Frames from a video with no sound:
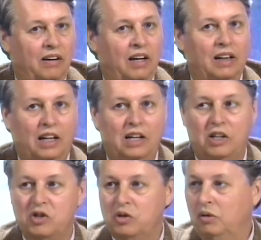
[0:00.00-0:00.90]
And
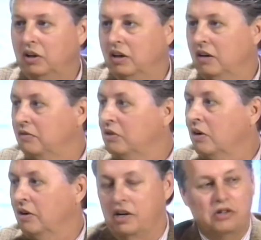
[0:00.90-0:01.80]
Lady Julian of
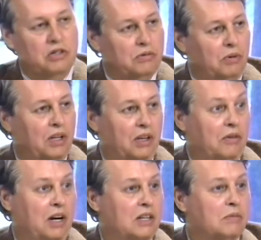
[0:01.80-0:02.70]
Norwich, one of the
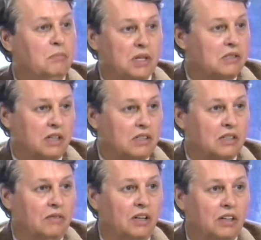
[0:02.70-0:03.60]
greatest mystics
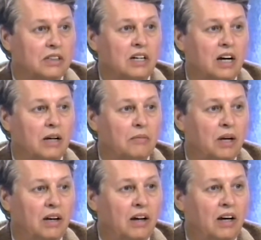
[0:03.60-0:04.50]
of all time,
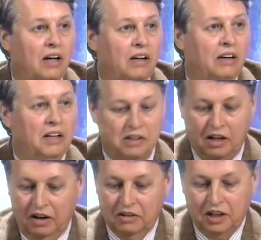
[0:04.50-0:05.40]

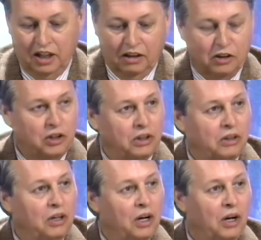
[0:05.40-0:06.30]
entitled
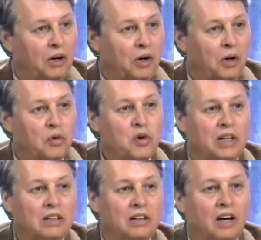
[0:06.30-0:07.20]
her
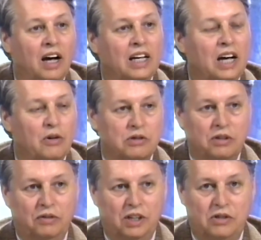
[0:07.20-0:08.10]
written accounts
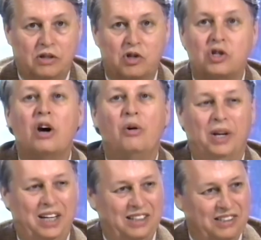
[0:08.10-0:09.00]
of these
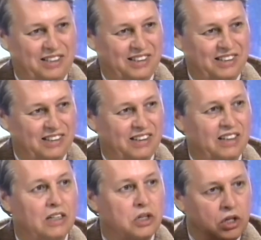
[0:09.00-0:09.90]
showings,
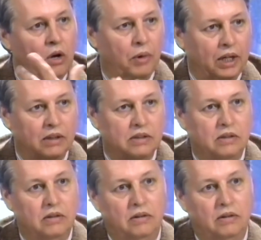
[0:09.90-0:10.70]
showings.